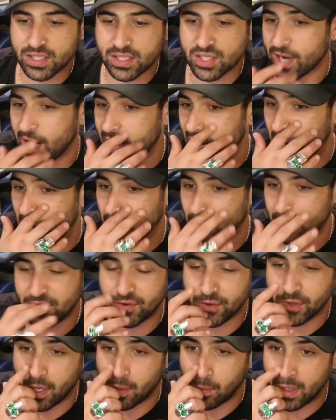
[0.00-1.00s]
straight up. We
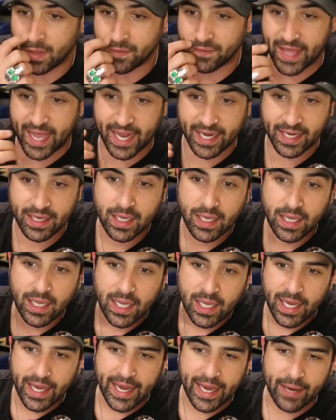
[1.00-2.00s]
do not want that.
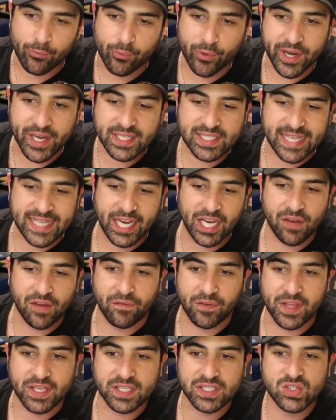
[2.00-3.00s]
Riz, thank you
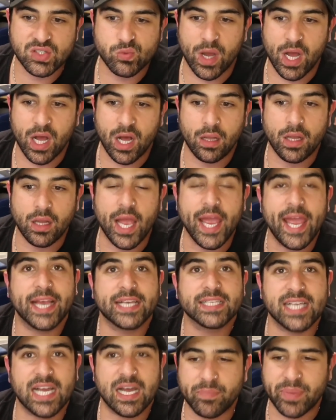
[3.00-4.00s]
for this as well.
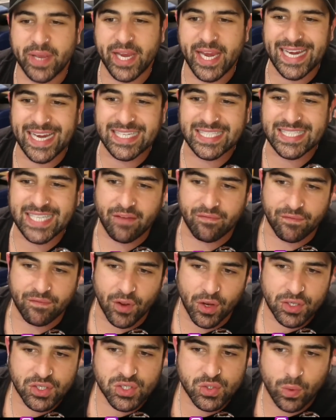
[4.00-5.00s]
XRP is a
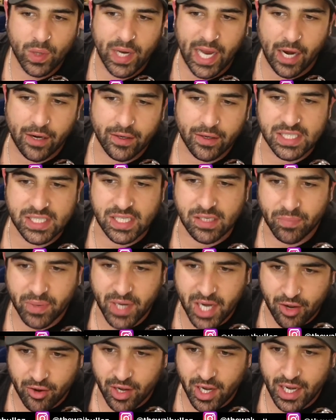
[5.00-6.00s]
virtual currency,
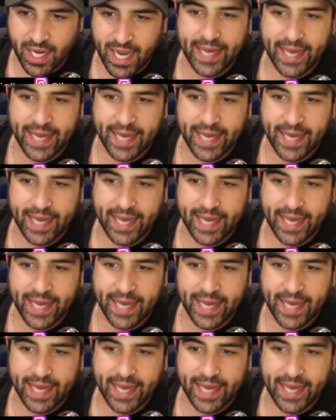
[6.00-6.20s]
period.